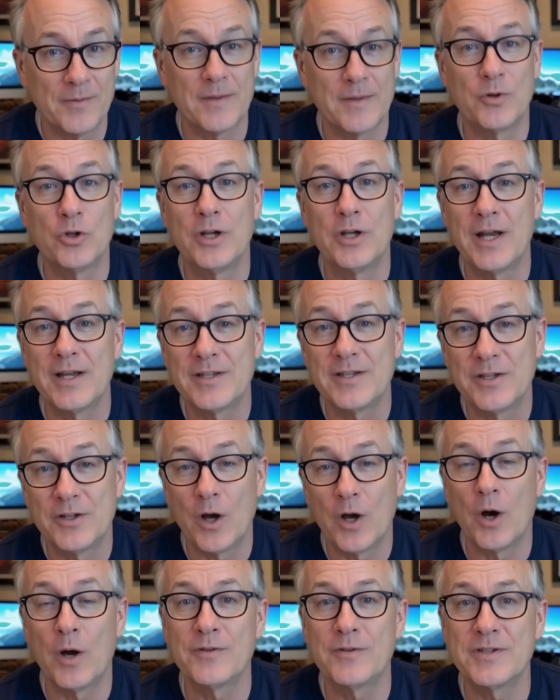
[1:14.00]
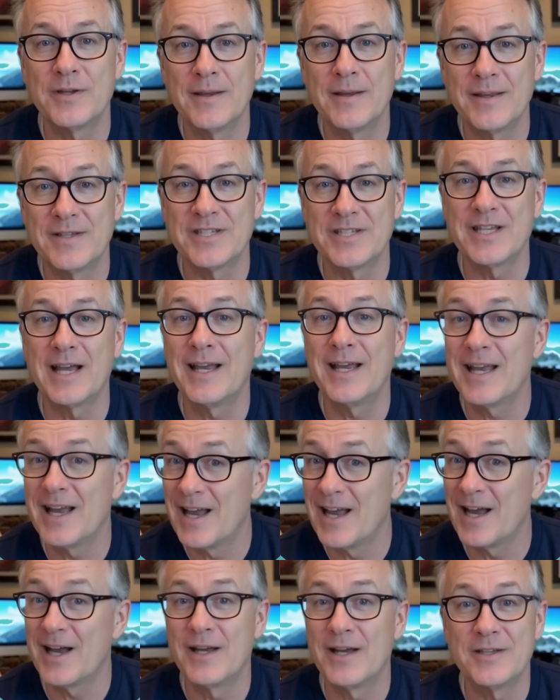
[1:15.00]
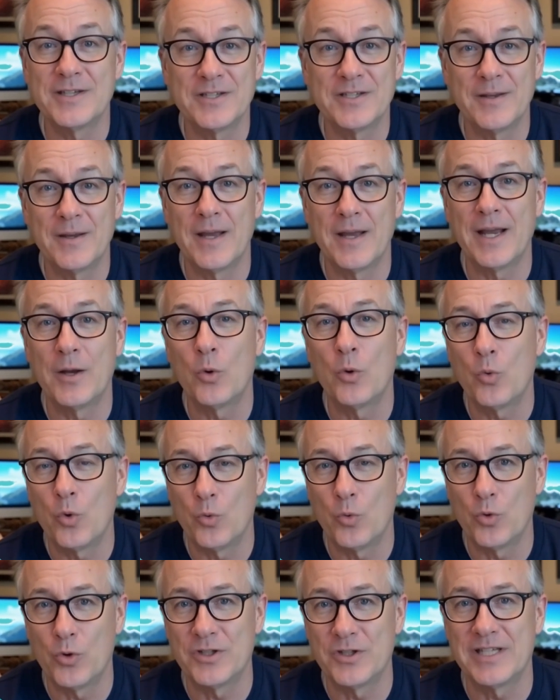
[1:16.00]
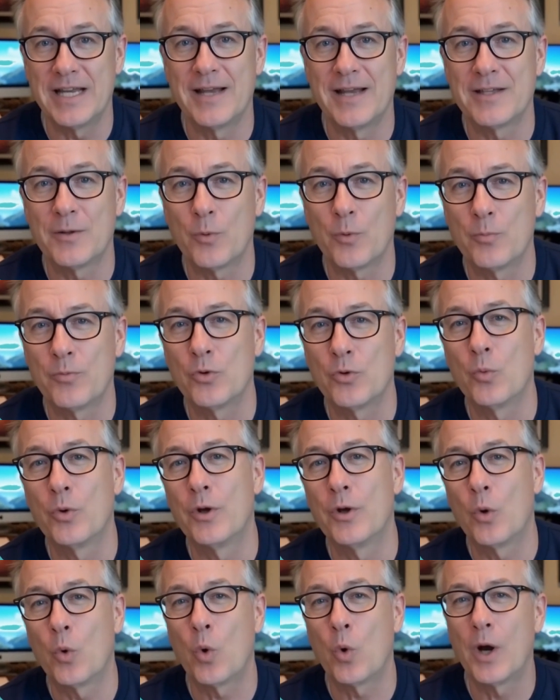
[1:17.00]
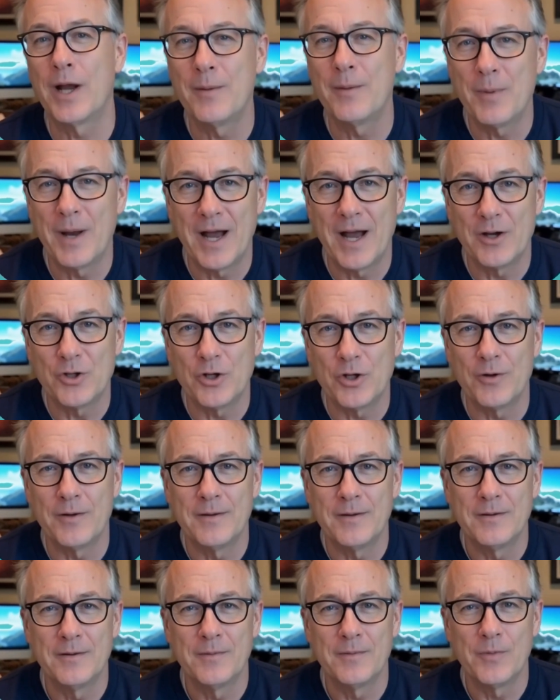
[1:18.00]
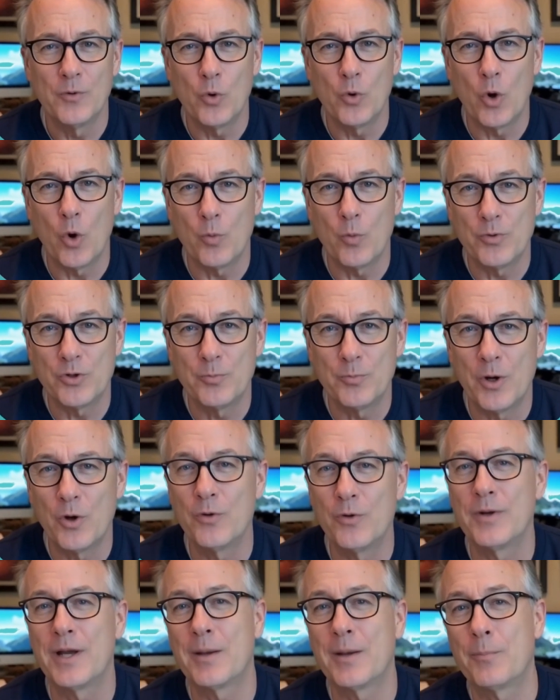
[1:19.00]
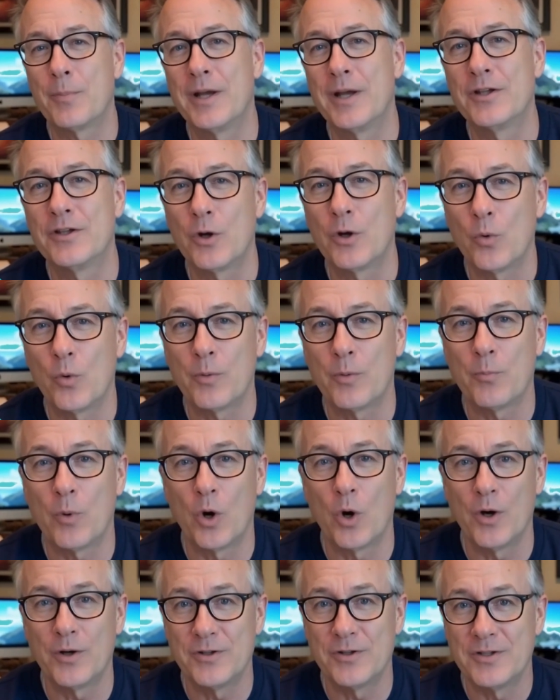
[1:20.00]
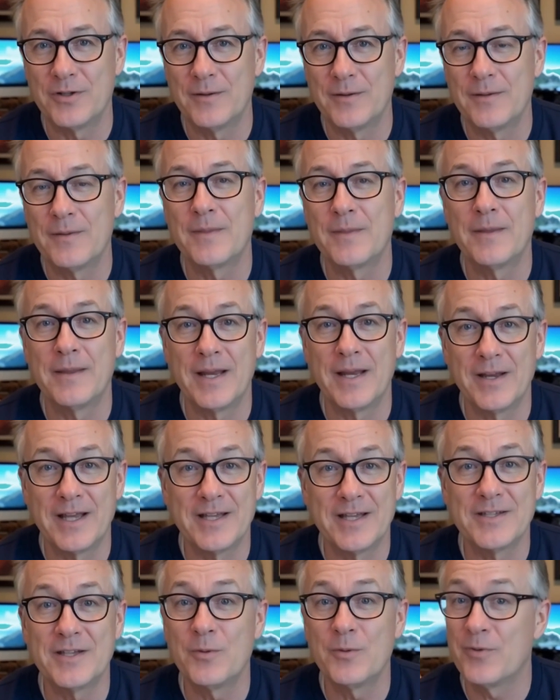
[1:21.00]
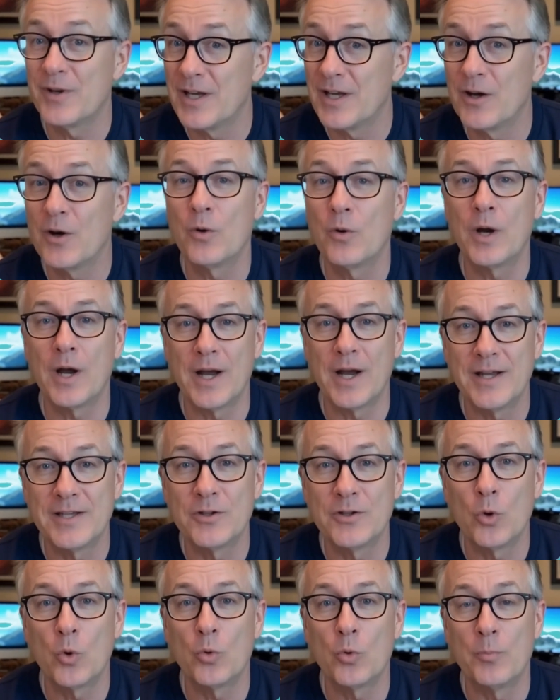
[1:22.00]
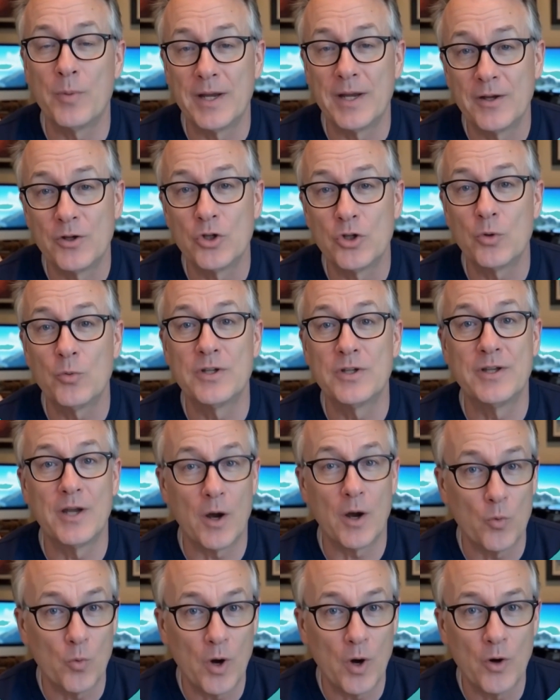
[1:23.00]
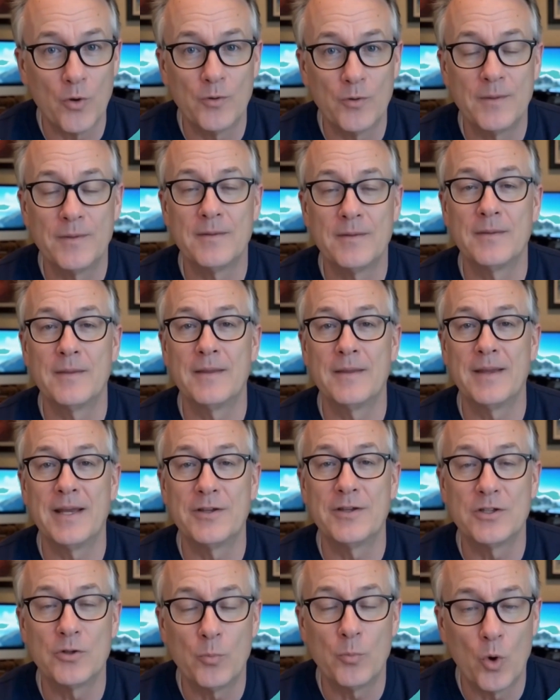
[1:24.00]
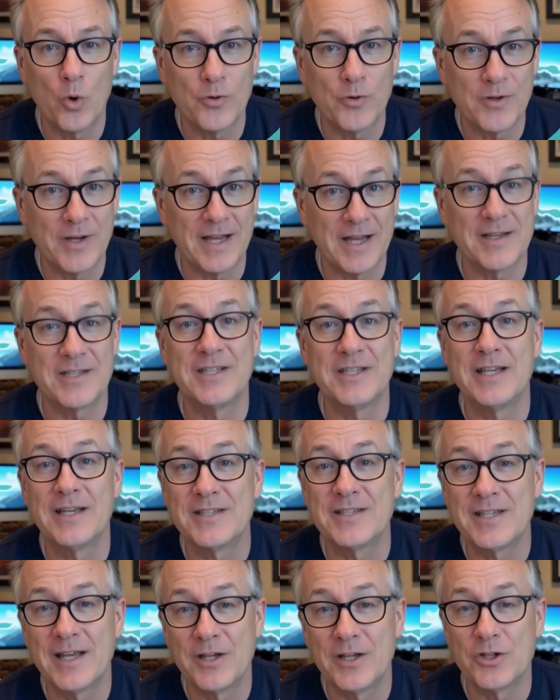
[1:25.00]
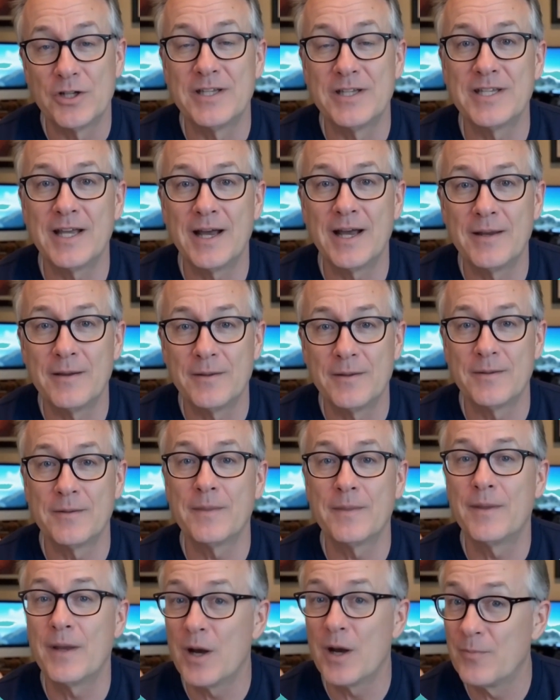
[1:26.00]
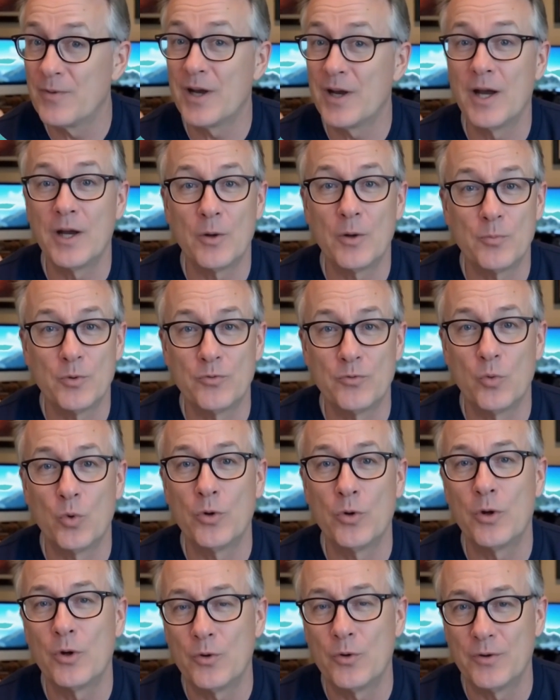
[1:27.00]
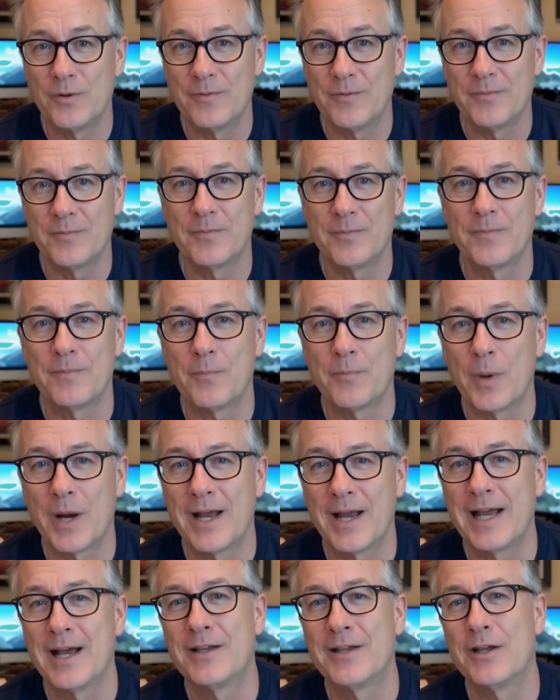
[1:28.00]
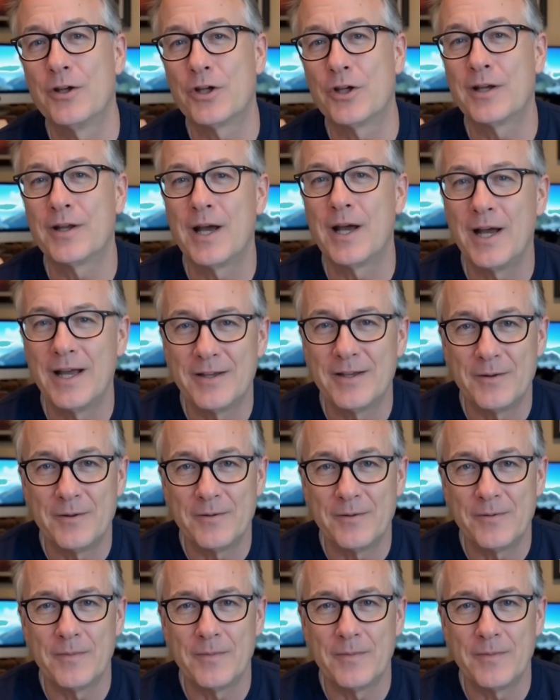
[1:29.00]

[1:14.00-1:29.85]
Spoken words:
She had soft, steady hands and grew chrysanthemums with a quiet passion. Her home smelled like miso and moss, and yet something in her eyes told me she was not well. "It's small things, Sensei," she said. "I'm tired before noon. My hands itch at night.